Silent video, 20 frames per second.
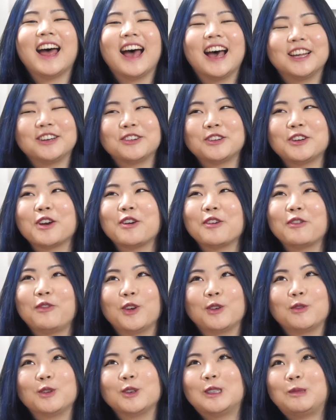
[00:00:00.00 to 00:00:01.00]
don't know if
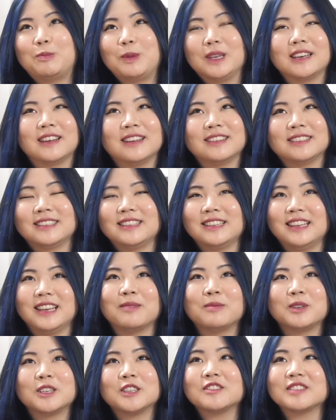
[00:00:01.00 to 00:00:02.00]
it was because the
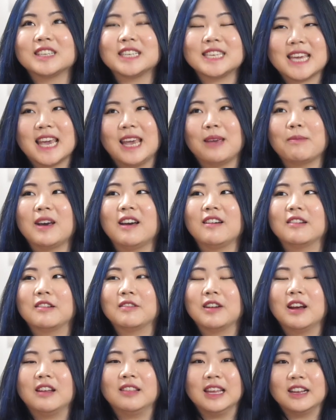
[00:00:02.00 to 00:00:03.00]
imagery came out
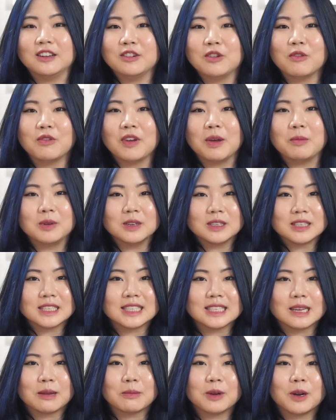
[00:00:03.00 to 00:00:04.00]
around like November,
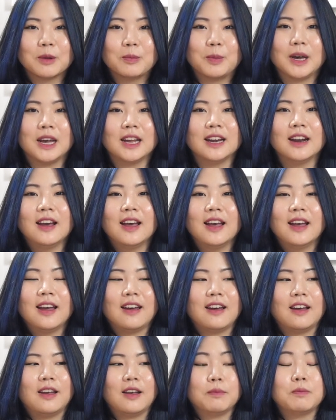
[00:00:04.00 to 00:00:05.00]
December, but
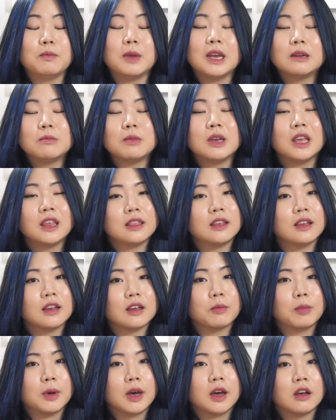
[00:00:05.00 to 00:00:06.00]
made me
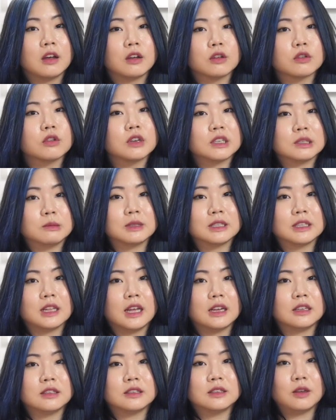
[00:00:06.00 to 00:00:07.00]
think about Christmas
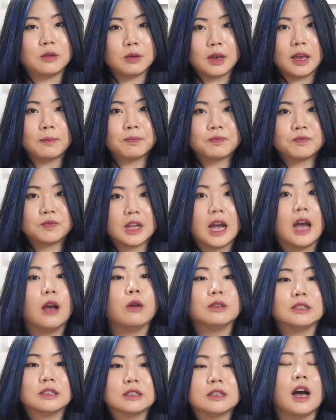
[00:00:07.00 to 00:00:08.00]
lights, okay? I
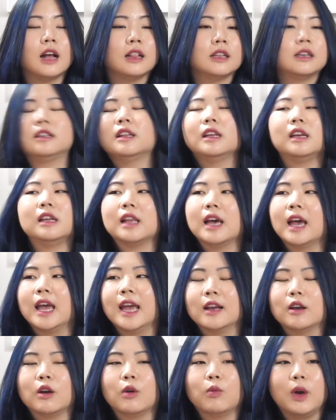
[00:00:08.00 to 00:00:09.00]
was solidly
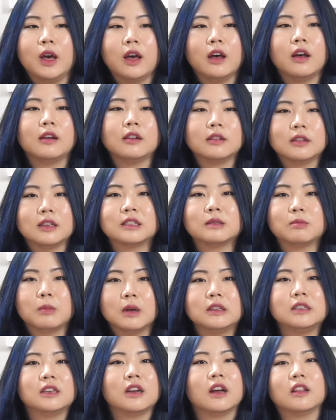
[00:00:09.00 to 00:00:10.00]
like, well, this
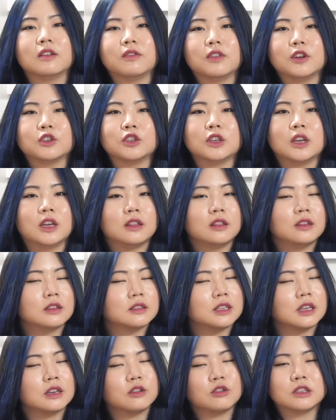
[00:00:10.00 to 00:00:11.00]
multicolor version
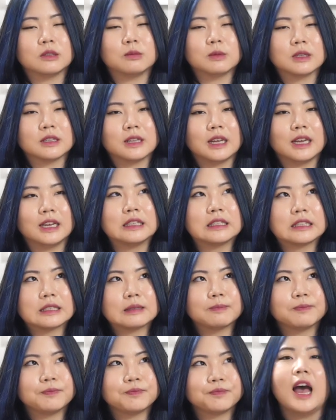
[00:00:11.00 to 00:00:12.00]
looks like Christmas lights.
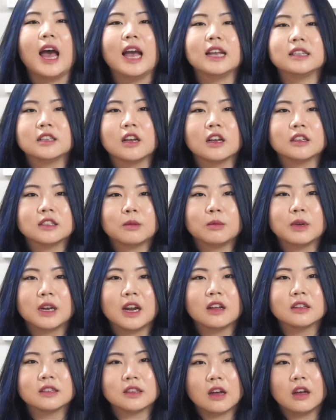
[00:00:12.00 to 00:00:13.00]
I saw someone
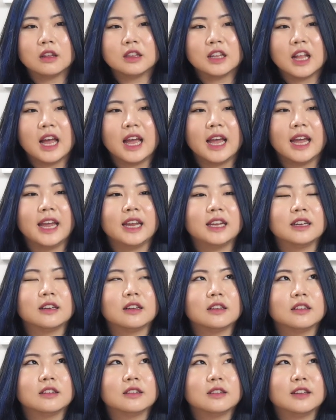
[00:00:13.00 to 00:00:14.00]
else
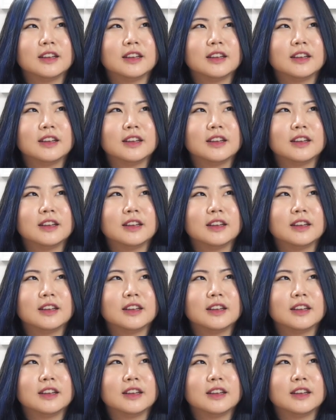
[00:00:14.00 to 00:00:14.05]
online